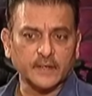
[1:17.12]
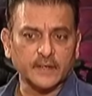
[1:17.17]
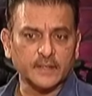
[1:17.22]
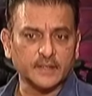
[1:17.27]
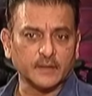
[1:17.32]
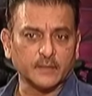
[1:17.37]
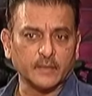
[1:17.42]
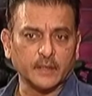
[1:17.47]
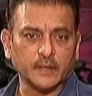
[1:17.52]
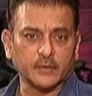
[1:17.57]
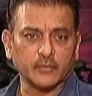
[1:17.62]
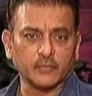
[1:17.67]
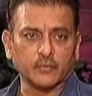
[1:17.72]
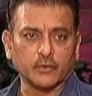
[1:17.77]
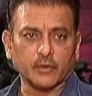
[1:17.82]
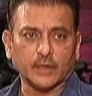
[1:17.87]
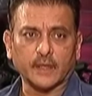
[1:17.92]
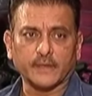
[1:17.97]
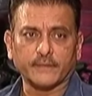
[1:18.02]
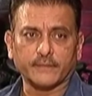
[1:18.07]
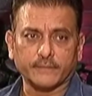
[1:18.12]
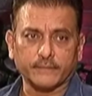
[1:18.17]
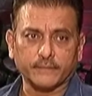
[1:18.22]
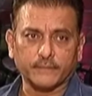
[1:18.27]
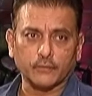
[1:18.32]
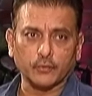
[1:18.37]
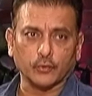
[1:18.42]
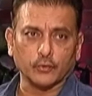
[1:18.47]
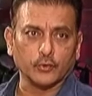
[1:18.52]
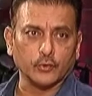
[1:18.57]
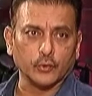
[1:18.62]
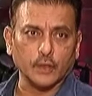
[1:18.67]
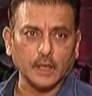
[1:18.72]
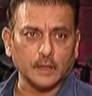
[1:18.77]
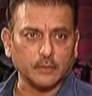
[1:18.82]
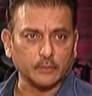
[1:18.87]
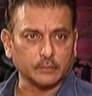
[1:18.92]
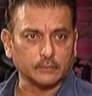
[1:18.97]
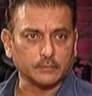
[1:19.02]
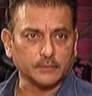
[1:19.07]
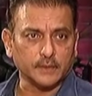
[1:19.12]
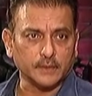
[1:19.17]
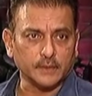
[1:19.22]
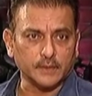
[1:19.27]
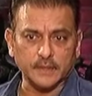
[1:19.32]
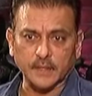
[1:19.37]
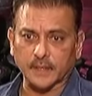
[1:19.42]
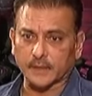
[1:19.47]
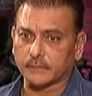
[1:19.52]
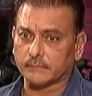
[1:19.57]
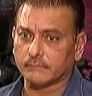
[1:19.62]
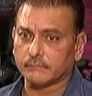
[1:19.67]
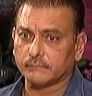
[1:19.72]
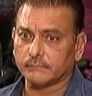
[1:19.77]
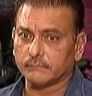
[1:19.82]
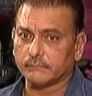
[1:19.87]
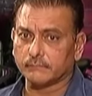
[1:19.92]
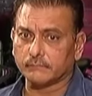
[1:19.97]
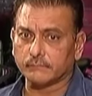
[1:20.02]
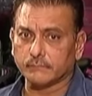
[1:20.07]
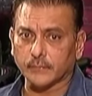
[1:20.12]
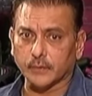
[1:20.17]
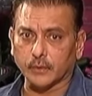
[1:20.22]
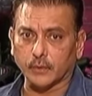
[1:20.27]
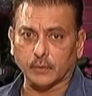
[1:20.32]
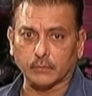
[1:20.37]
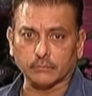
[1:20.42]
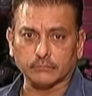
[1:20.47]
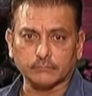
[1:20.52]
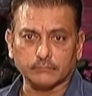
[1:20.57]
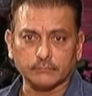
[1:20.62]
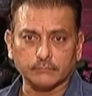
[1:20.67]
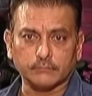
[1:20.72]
very similar to what I've told you now, is that, you know,